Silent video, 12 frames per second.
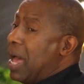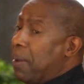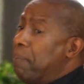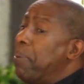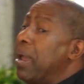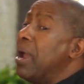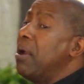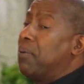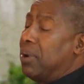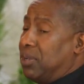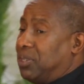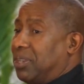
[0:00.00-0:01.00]
not
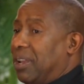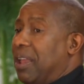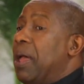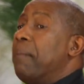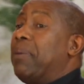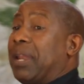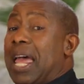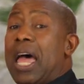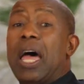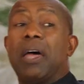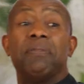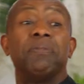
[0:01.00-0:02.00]
perish, but
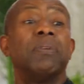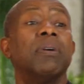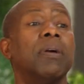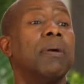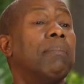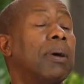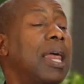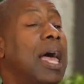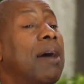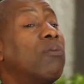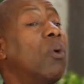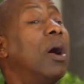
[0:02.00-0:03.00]
have
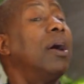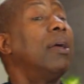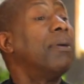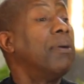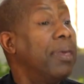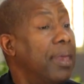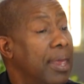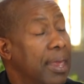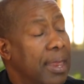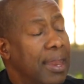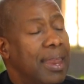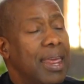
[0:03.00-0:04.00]
what?
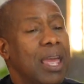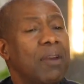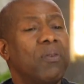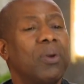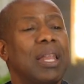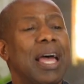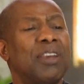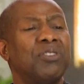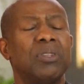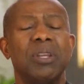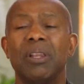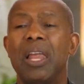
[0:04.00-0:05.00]

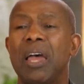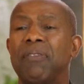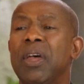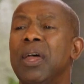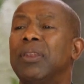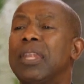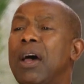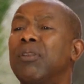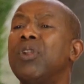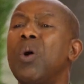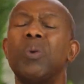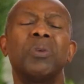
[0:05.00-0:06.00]
Everlasting life.
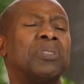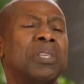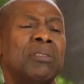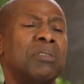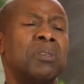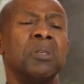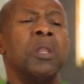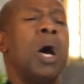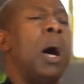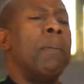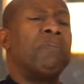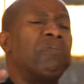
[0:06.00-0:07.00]
Now notice this is an
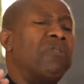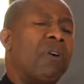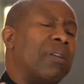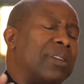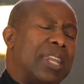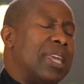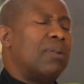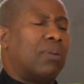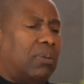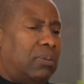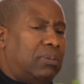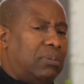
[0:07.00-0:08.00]
upfront
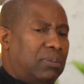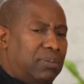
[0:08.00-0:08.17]
deal.